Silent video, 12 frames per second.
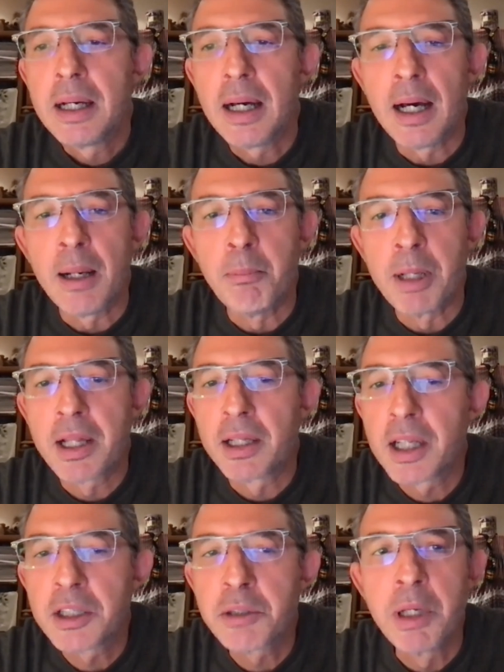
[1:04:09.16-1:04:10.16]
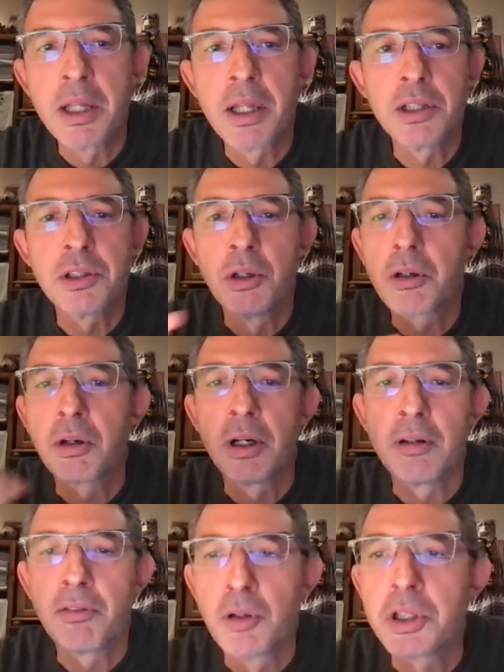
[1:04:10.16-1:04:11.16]
But that doesn't mean there's no
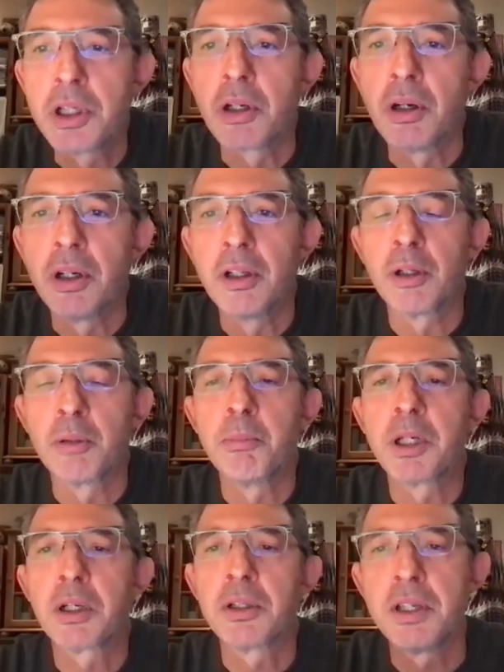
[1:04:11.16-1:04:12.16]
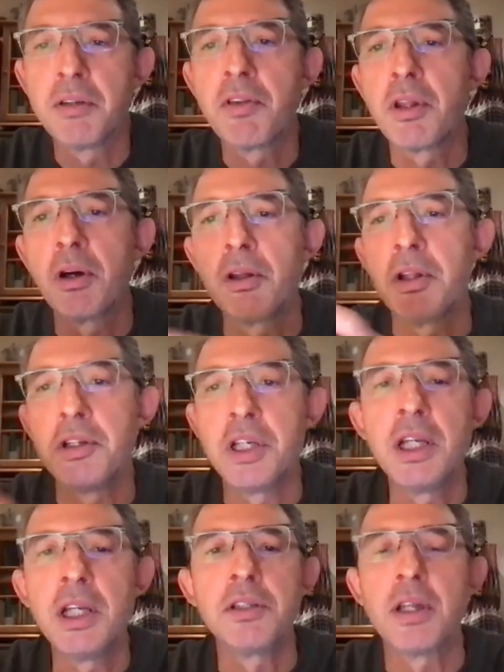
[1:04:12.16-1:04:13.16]
coevolution going on, because even though the
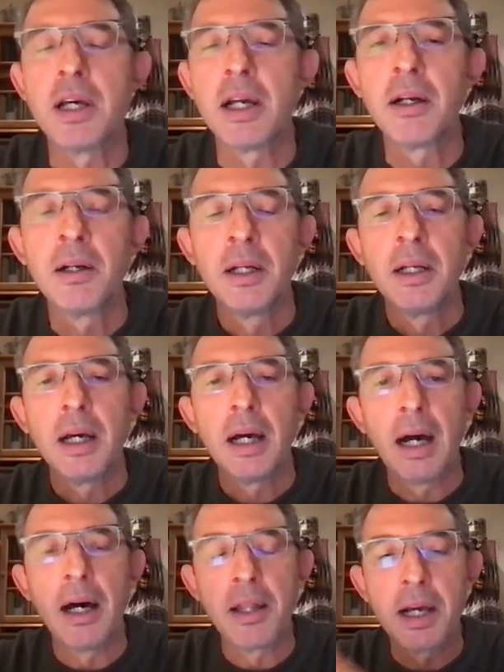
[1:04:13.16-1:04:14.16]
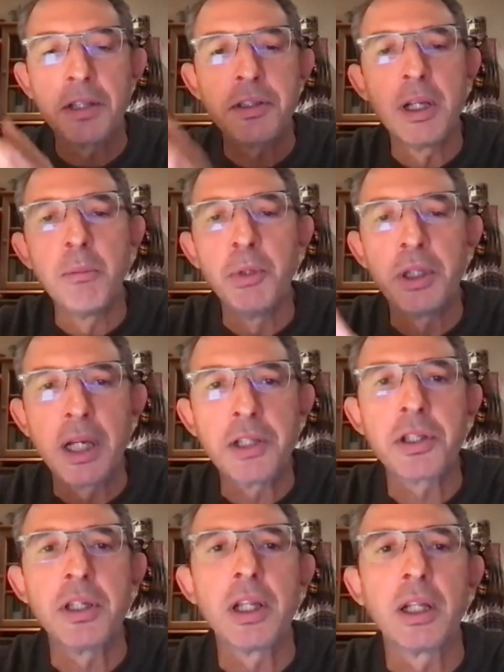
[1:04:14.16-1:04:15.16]
gene is there, there are still
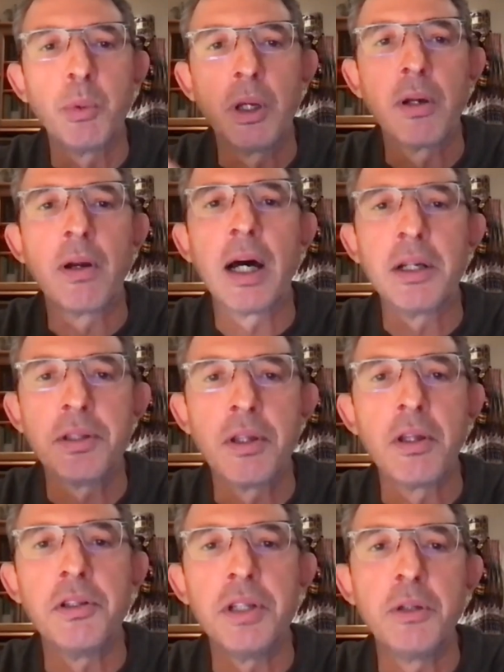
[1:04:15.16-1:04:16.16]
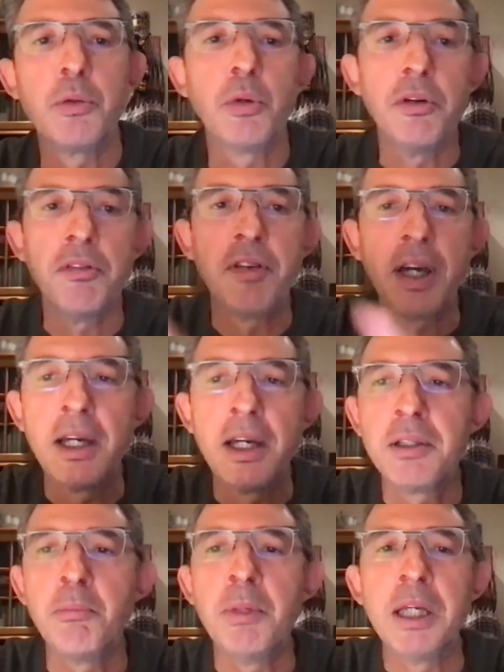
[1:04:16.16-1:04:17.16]
mutations that will arise in the gene to
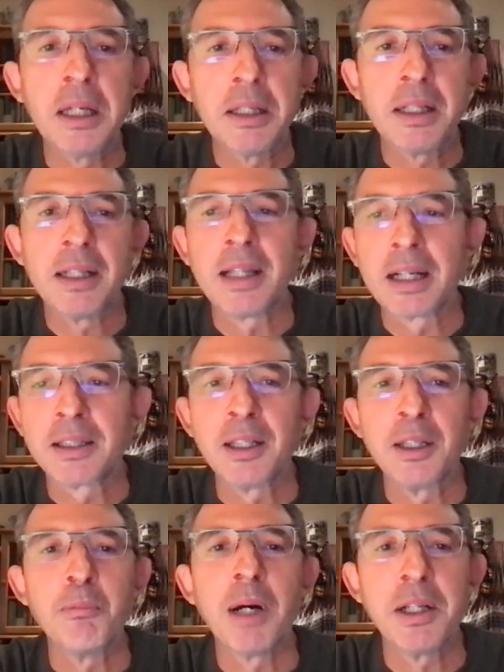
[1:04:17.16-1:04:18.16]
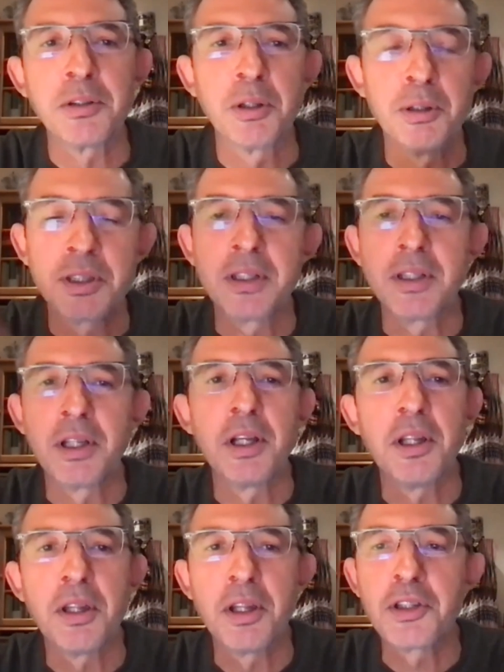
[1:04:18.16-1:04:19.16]
evade being detected by. So it's
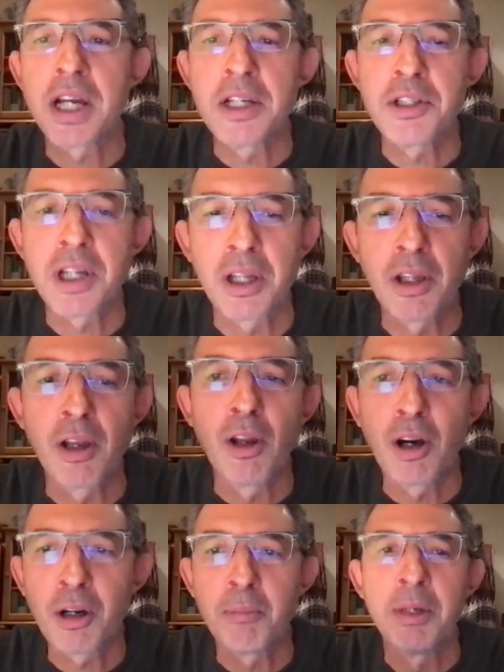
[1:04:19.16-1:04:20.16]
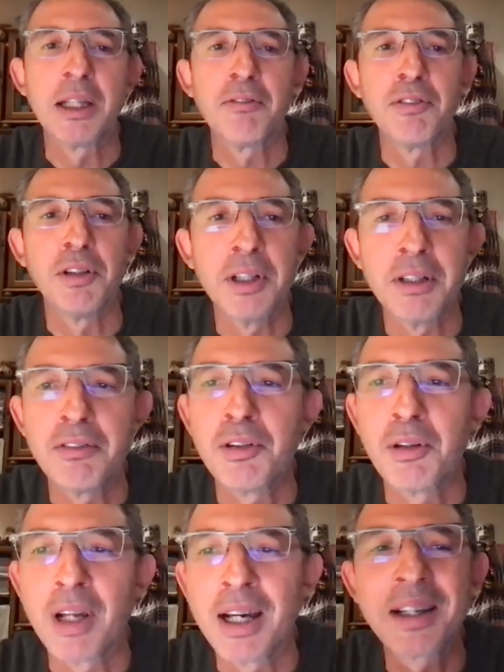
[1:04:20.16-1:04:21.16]
the changing the lock metaphor, if you
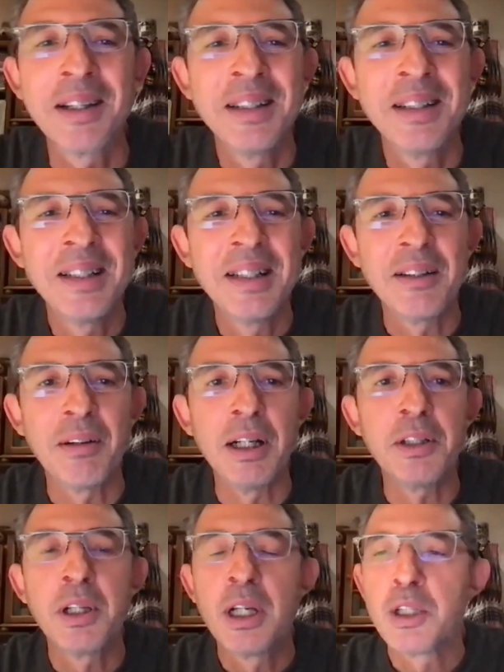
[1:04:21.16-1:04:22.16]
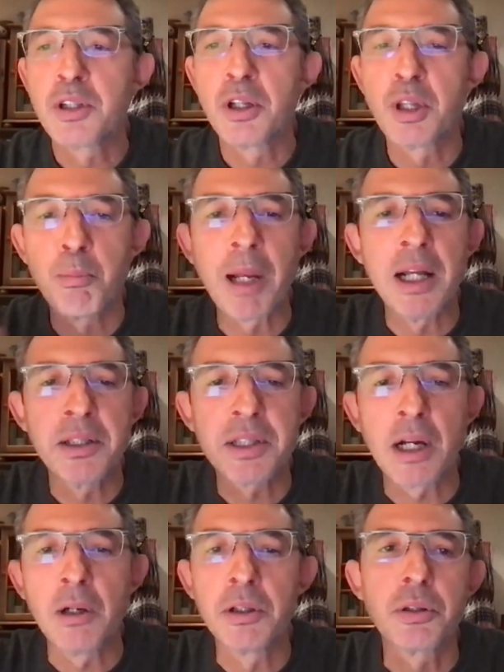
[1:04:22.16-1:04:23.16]
like, right? So the plants
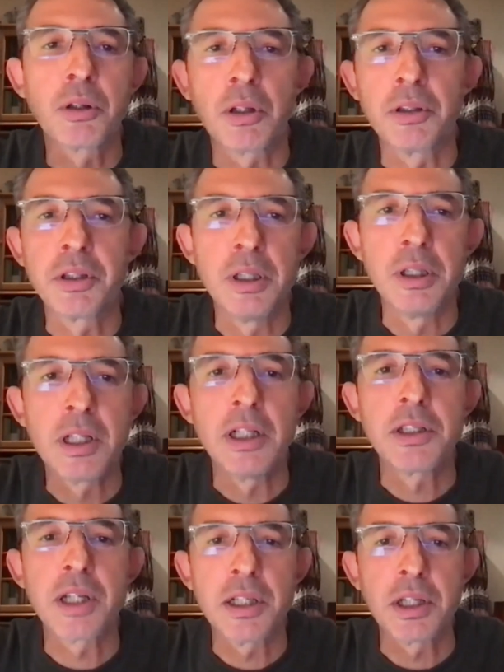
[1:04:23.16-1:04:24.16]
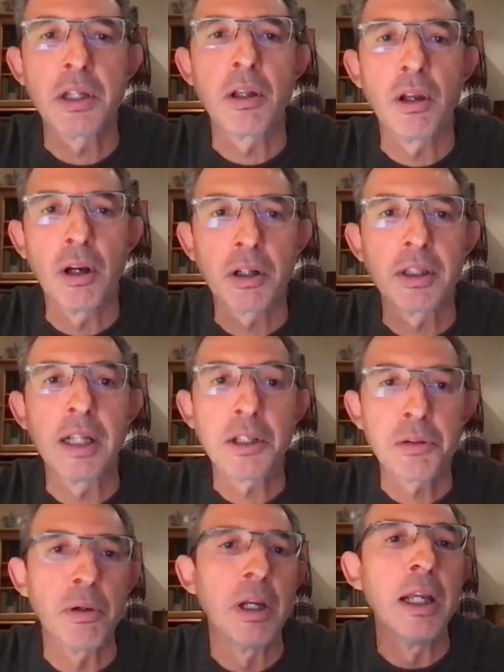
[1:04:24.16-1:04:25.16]
are also continuously changing the lock
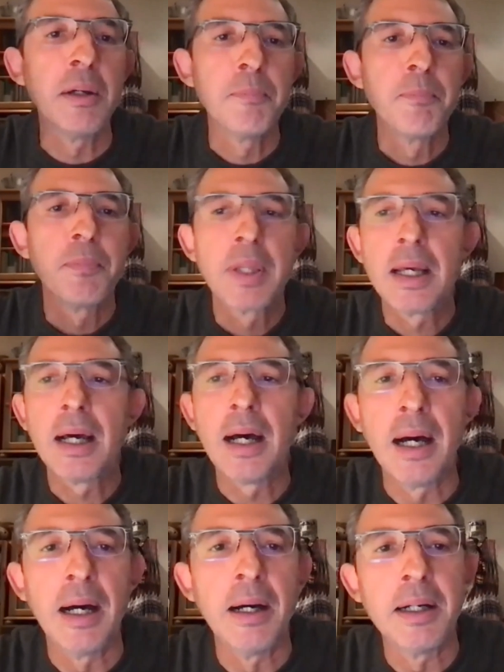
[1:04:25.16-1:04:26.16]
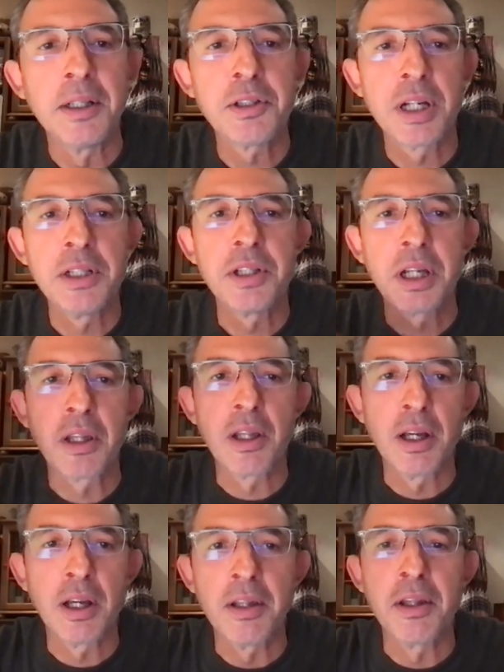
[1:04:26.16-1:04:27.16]
naturally, changing
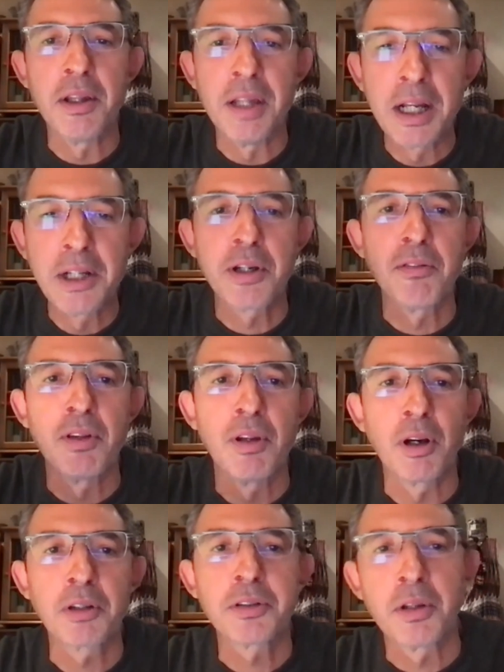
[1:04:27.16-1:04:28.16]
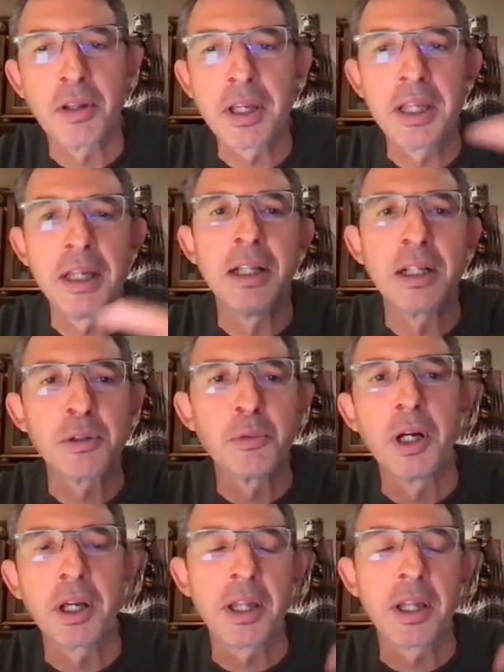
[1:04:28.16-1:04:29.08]
the nature of the lock, so the key doesn't work.